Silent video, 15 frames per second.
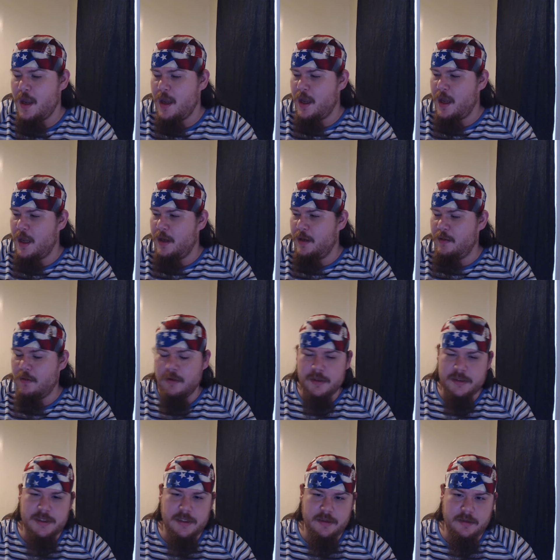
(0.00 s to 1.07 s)
Nor is
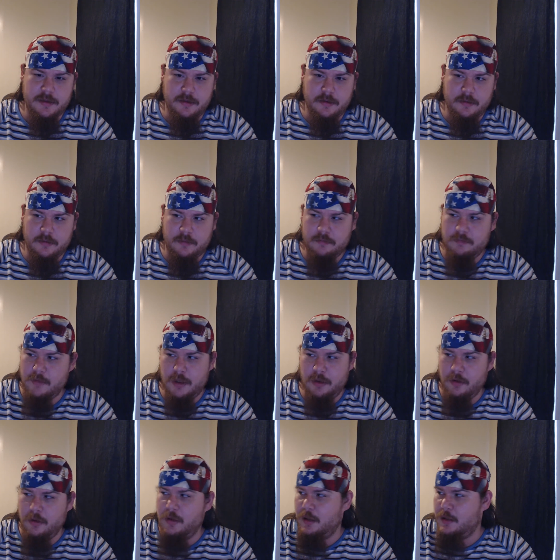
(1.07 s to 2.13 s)
it a
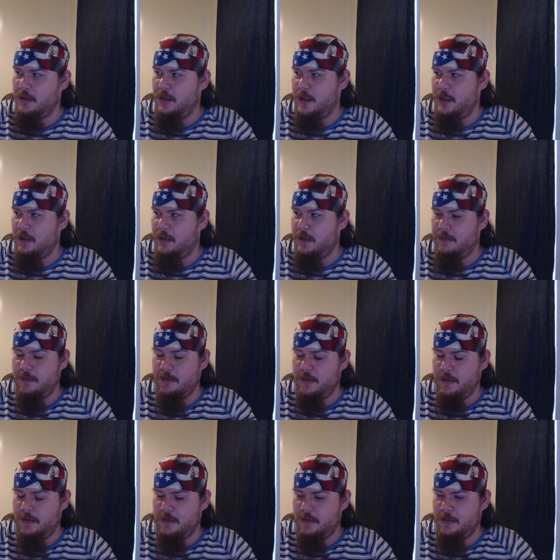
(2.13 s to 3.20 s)
look like I'll
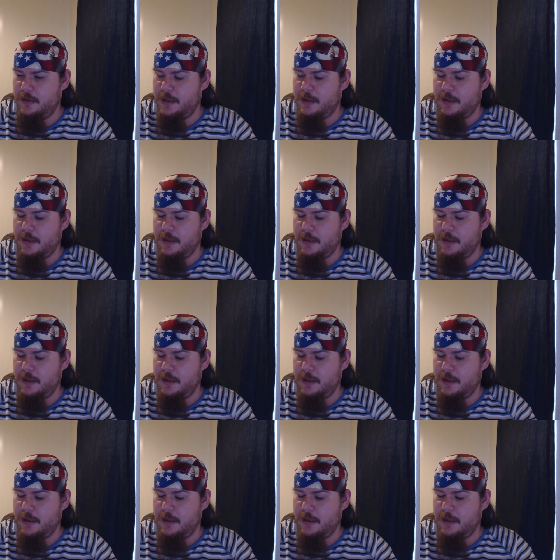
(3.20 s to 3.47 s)
ever